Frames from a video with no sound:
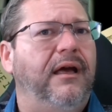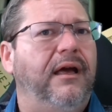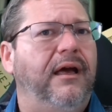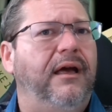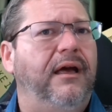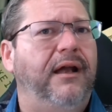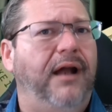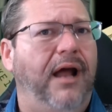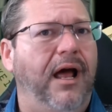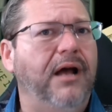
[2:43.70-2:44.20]

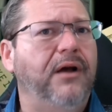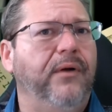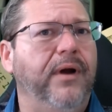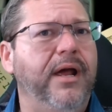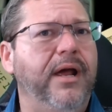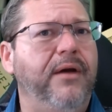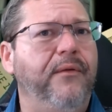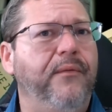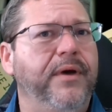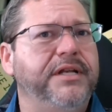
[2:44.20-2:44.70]
And I
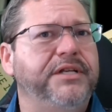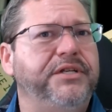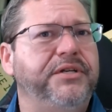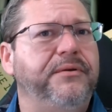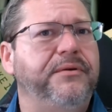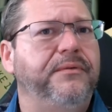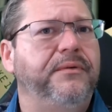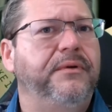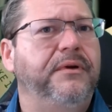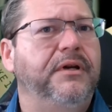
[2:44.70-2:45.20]
agree with
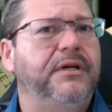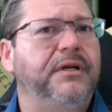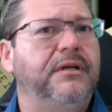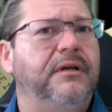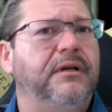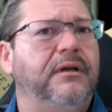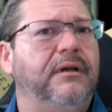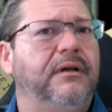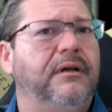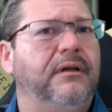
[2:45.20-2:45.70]
you,
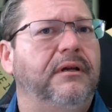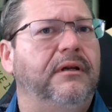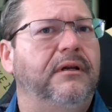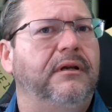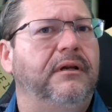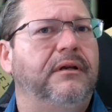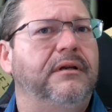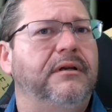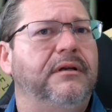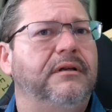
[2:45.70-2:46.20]

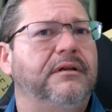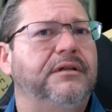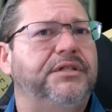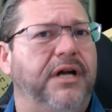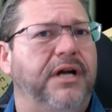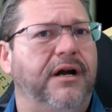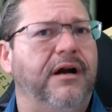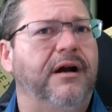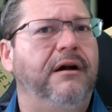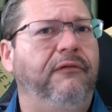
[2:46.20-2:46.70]

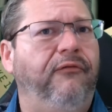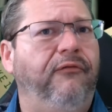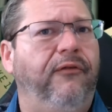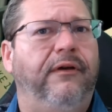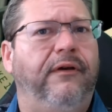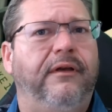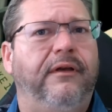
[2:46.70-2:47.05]
Sheriff.